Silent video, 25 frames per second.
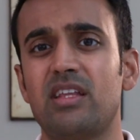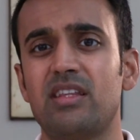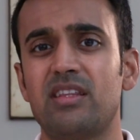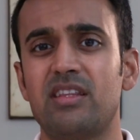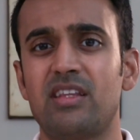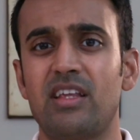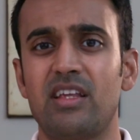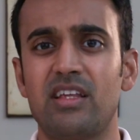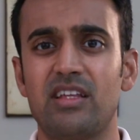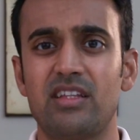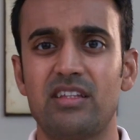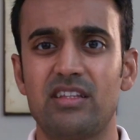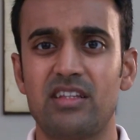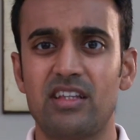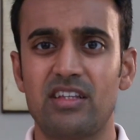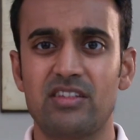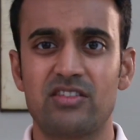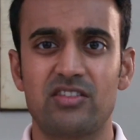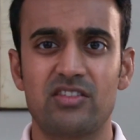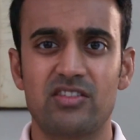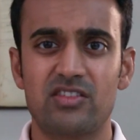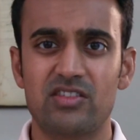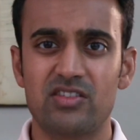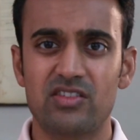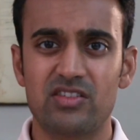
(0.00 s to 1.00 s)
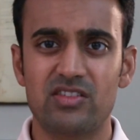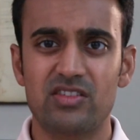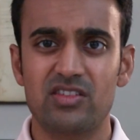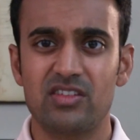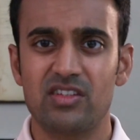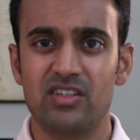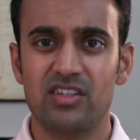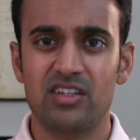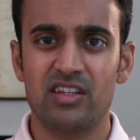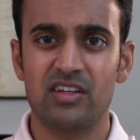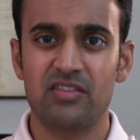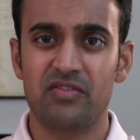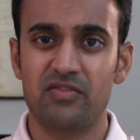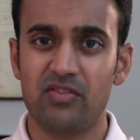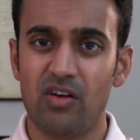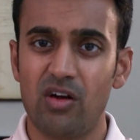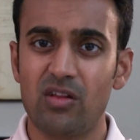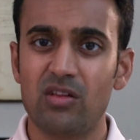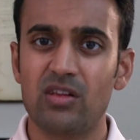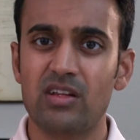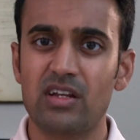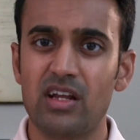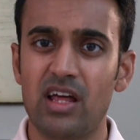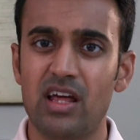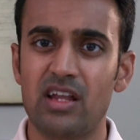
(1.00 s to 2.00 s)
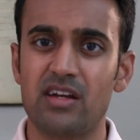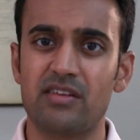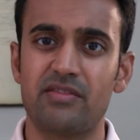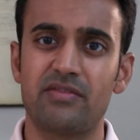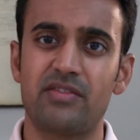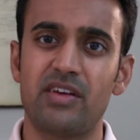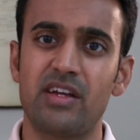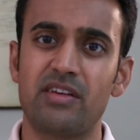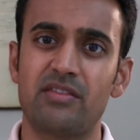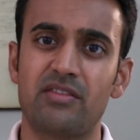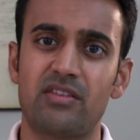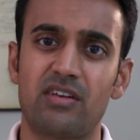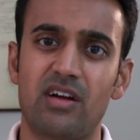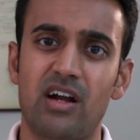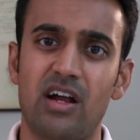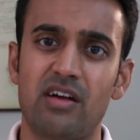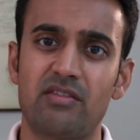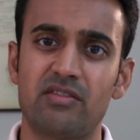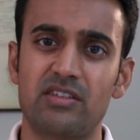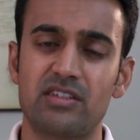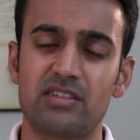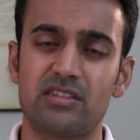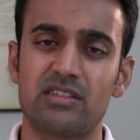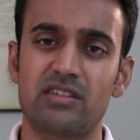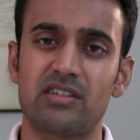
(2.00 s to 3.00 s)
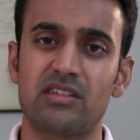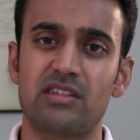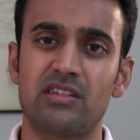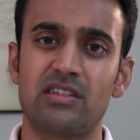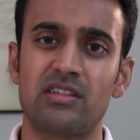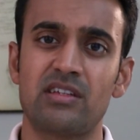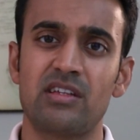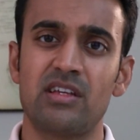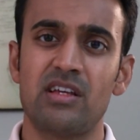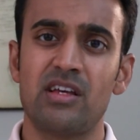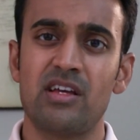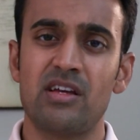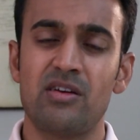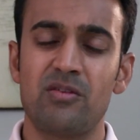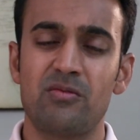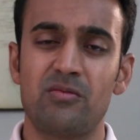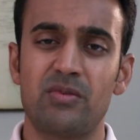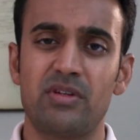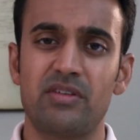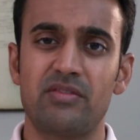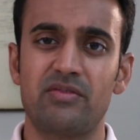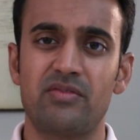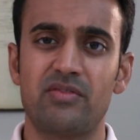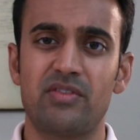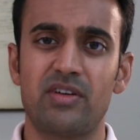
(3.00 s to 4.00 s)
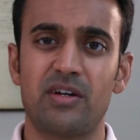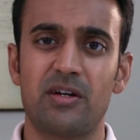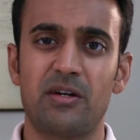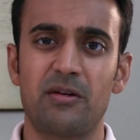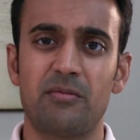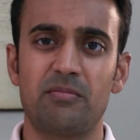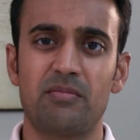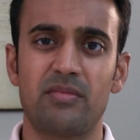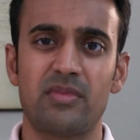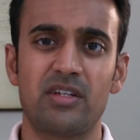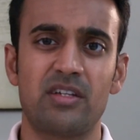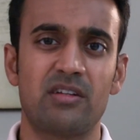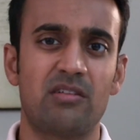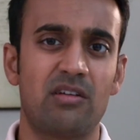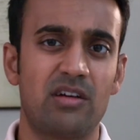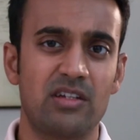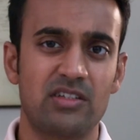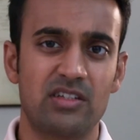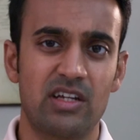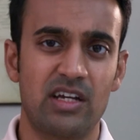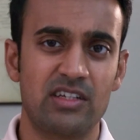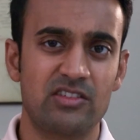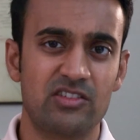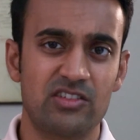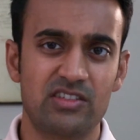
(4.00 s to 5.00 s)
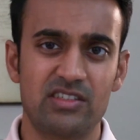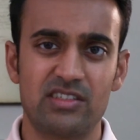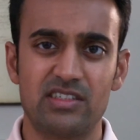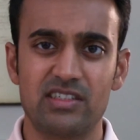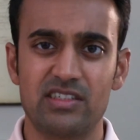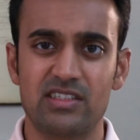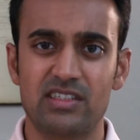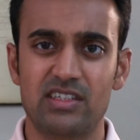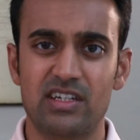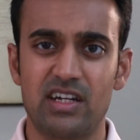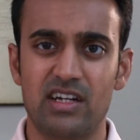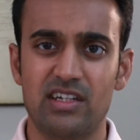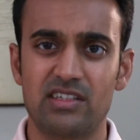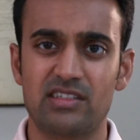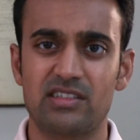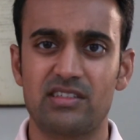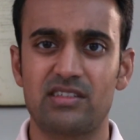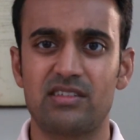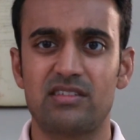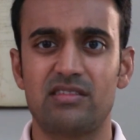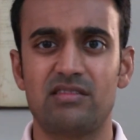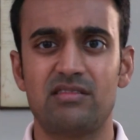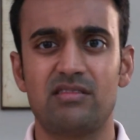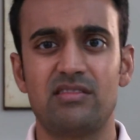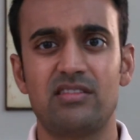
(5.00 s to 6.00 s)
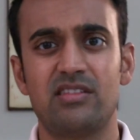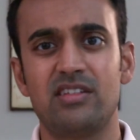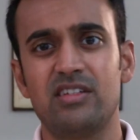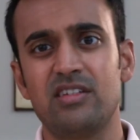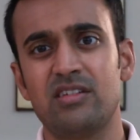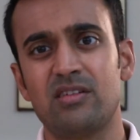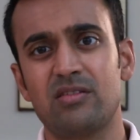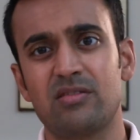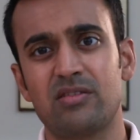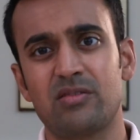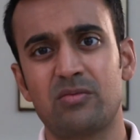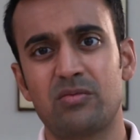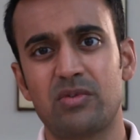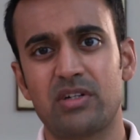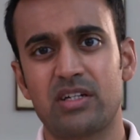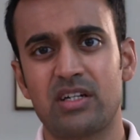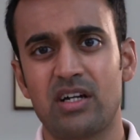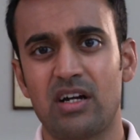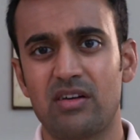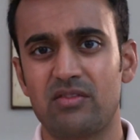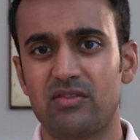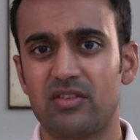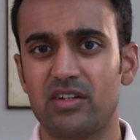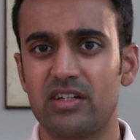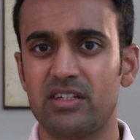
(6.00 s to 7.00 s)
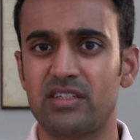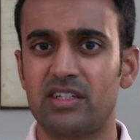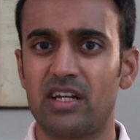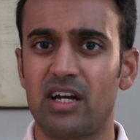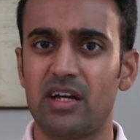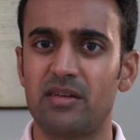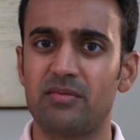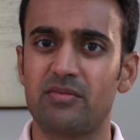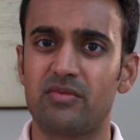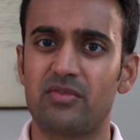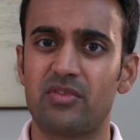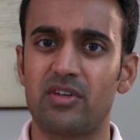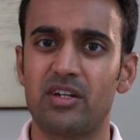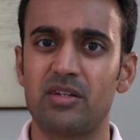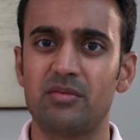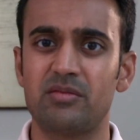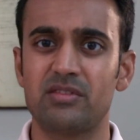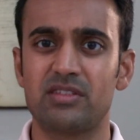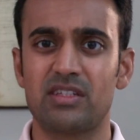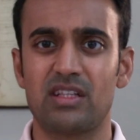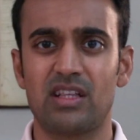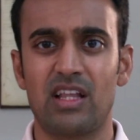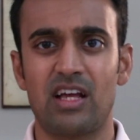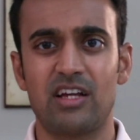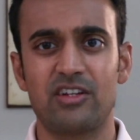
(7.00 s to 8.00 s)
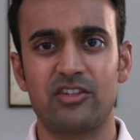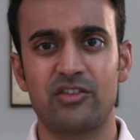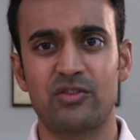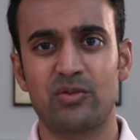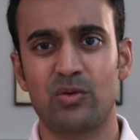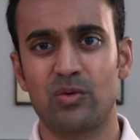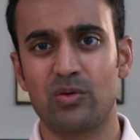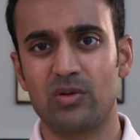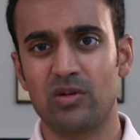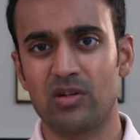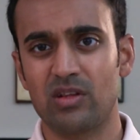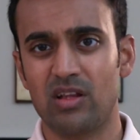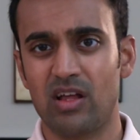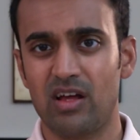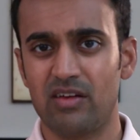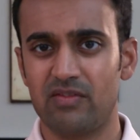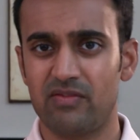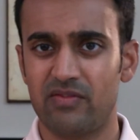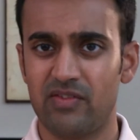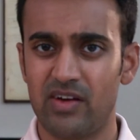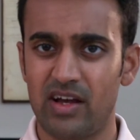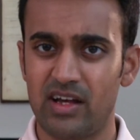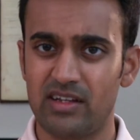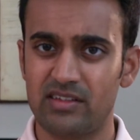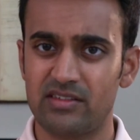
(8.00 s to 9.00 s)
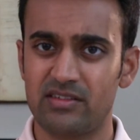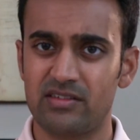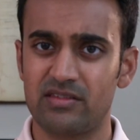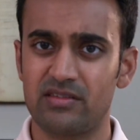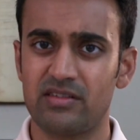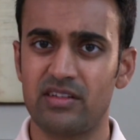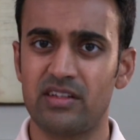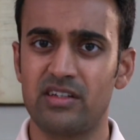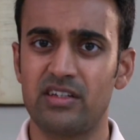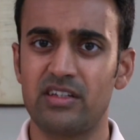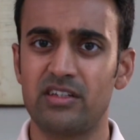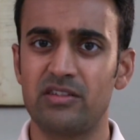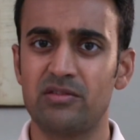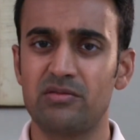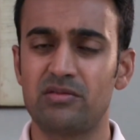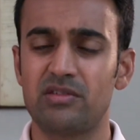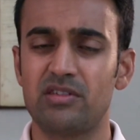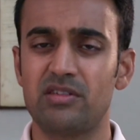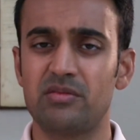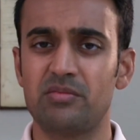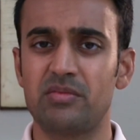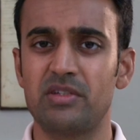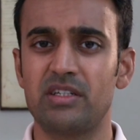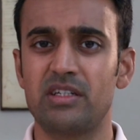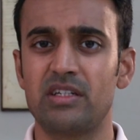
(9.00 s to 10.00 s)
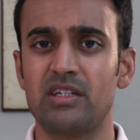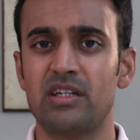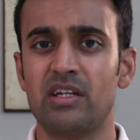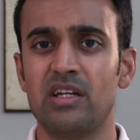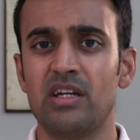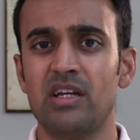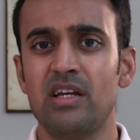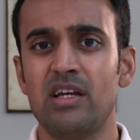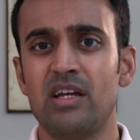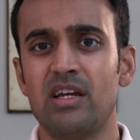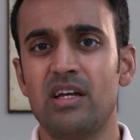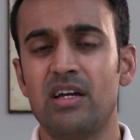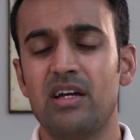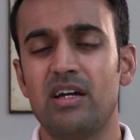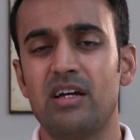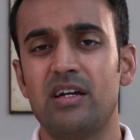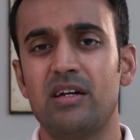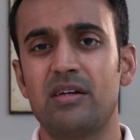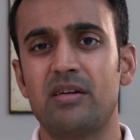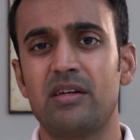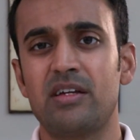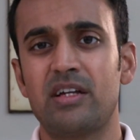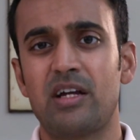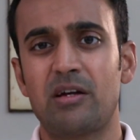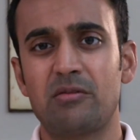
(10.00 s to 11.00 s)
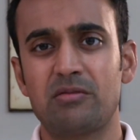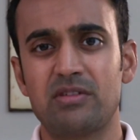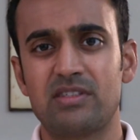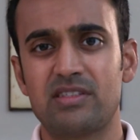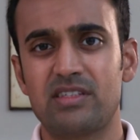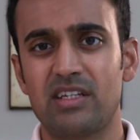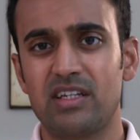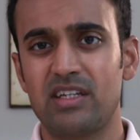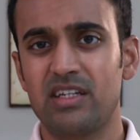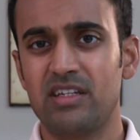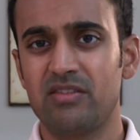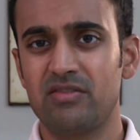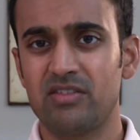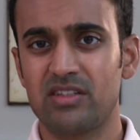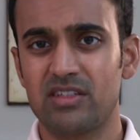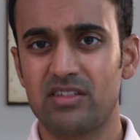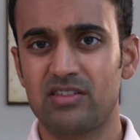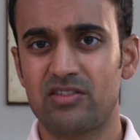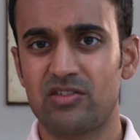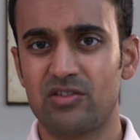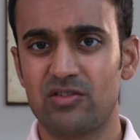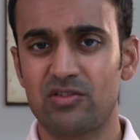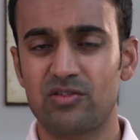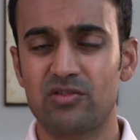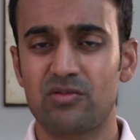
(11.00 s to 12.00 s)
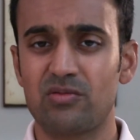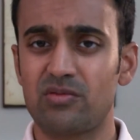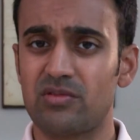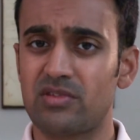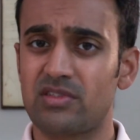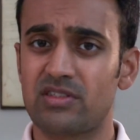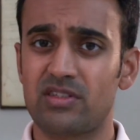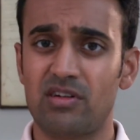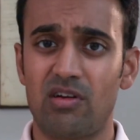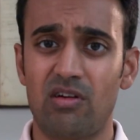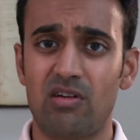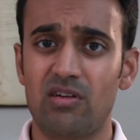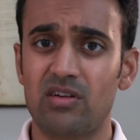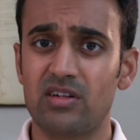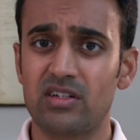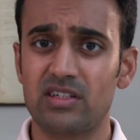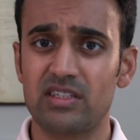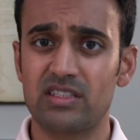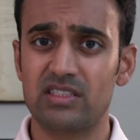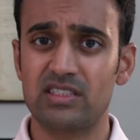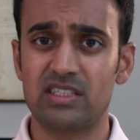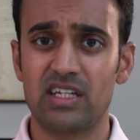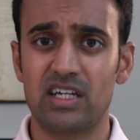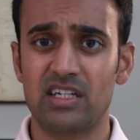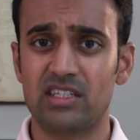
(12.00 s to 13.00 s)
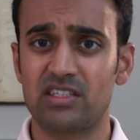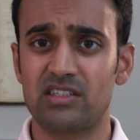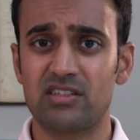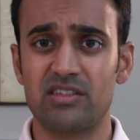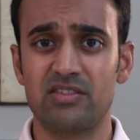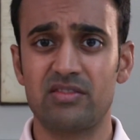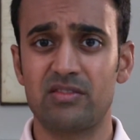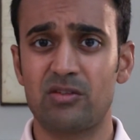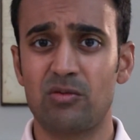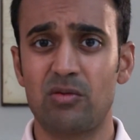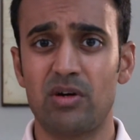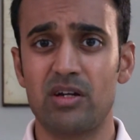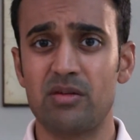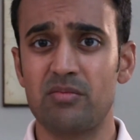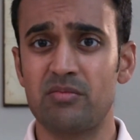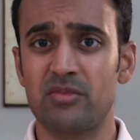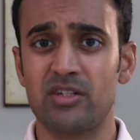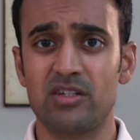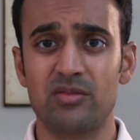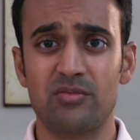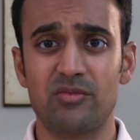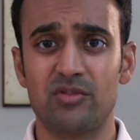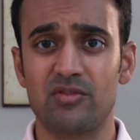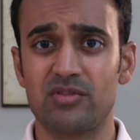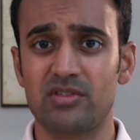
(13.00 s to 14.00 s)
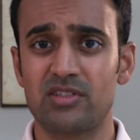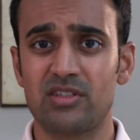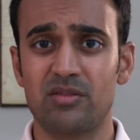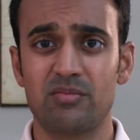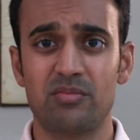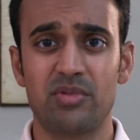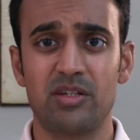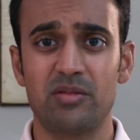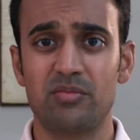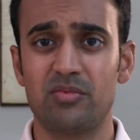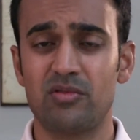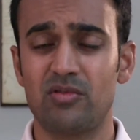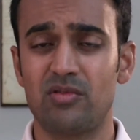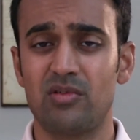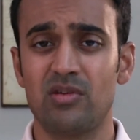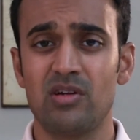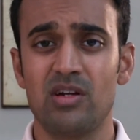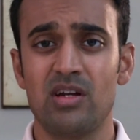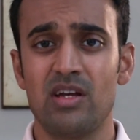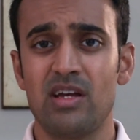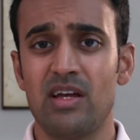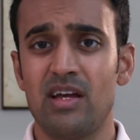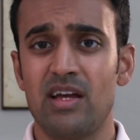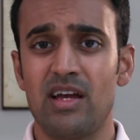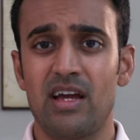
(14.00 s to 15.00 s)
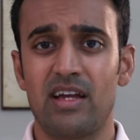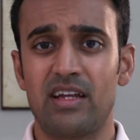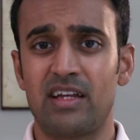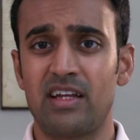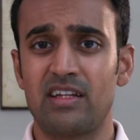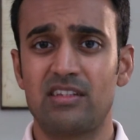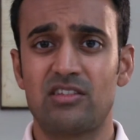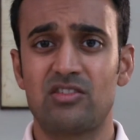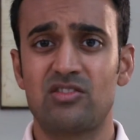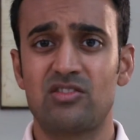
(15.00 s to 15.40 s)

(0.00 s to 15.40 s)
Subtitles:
they've fallen out of favor, obviously. We've, I just discussed, the recovery time frame is a lot shorter, a lot faster than it used to be. And I would say even the surgical scarring is actually quite minimal. Some people get